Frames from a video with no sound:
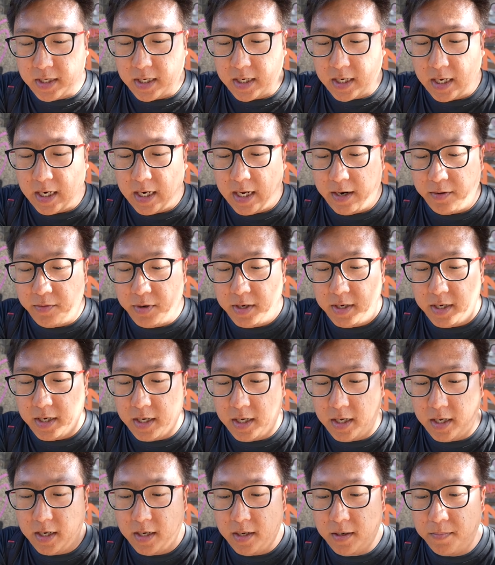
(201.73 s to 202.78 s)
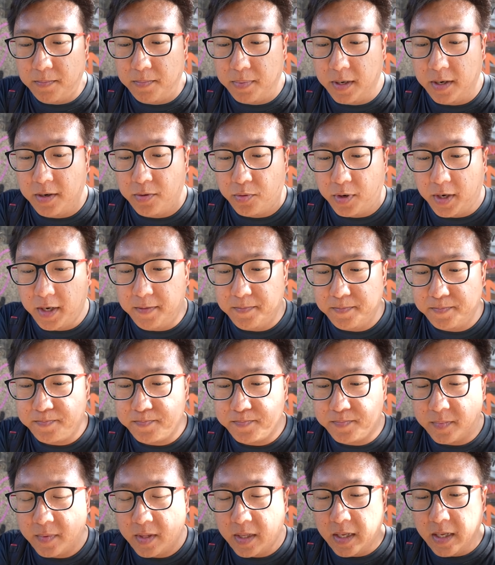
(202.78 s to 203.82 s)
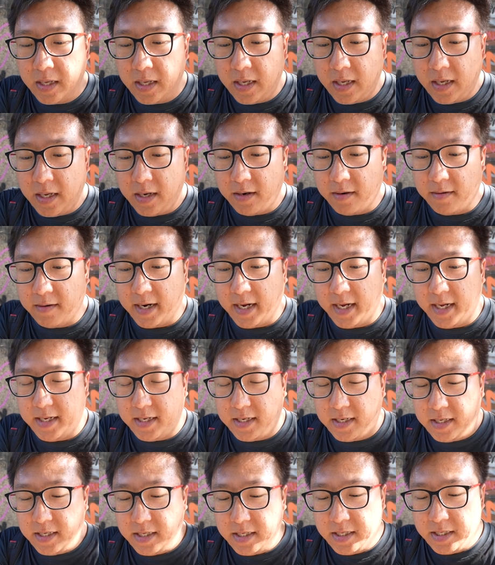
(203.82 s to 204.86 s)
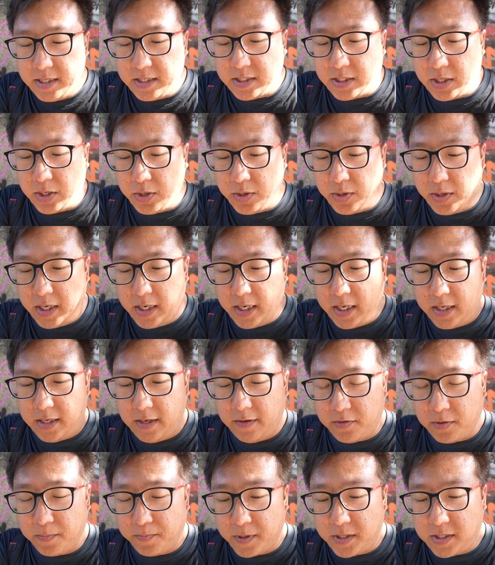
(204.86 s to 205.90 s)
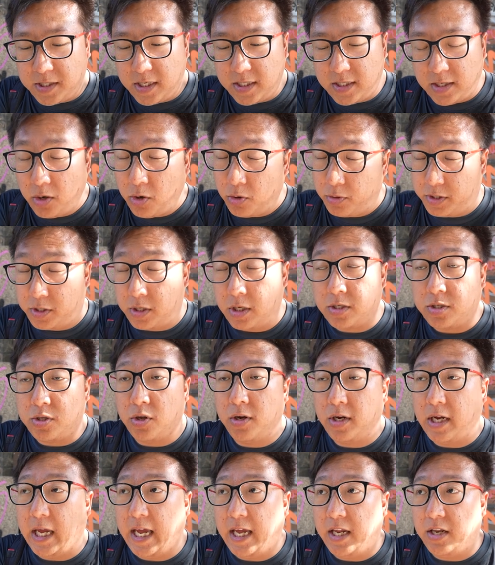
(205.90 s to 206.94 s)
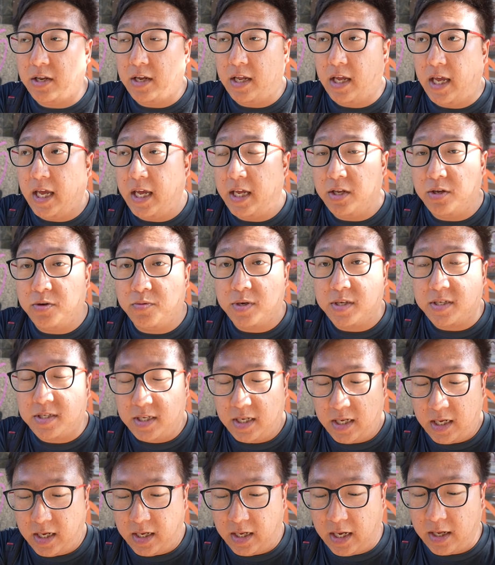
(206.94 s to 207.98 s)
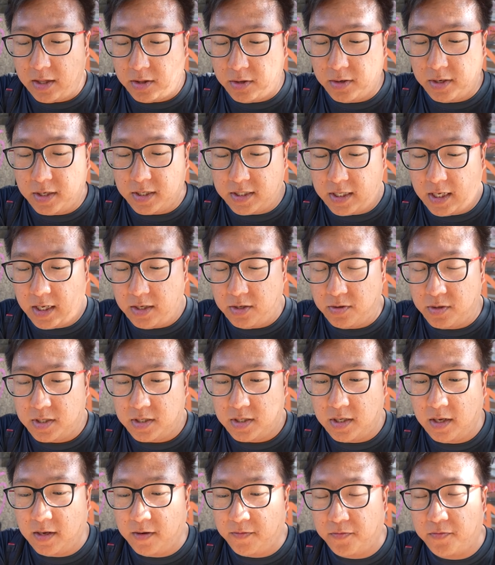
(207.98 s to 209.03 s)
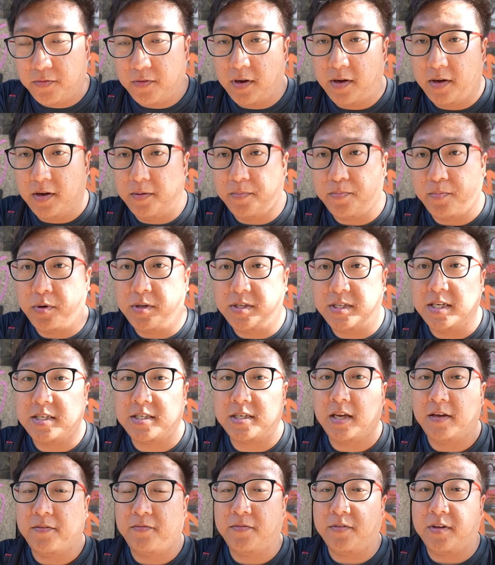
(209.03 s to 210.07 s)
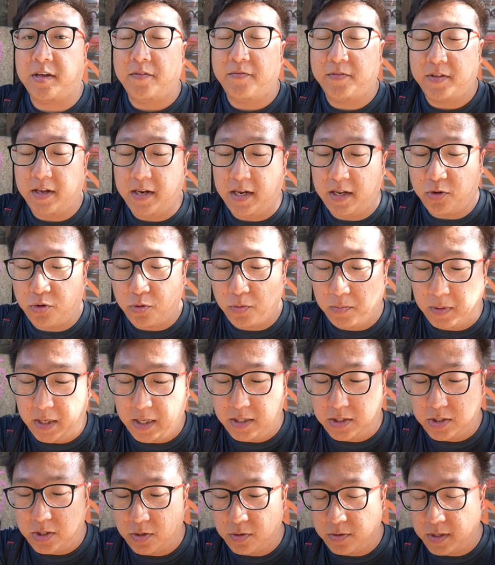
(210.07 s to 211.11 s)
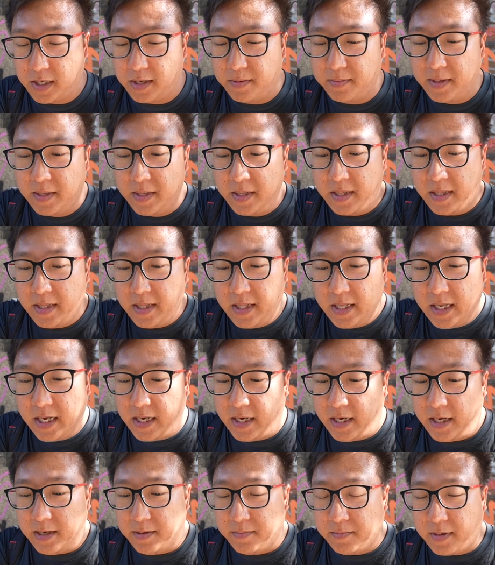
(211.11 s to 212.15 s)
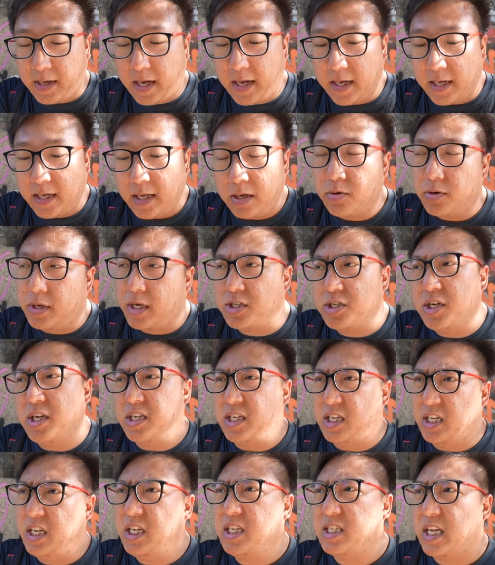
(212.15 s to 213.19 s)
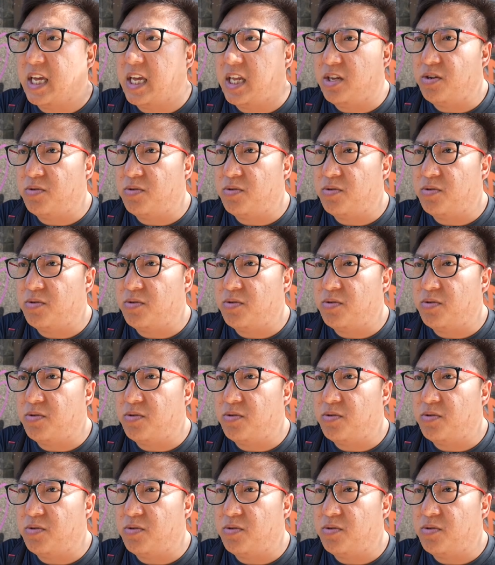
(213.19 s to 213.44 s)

the Galarian bird one. Alright, so you have to purchase it. Oh, it's not 8 USD. I thought it's 8 USD. Princess gifted it to me, so oh, actually it is 8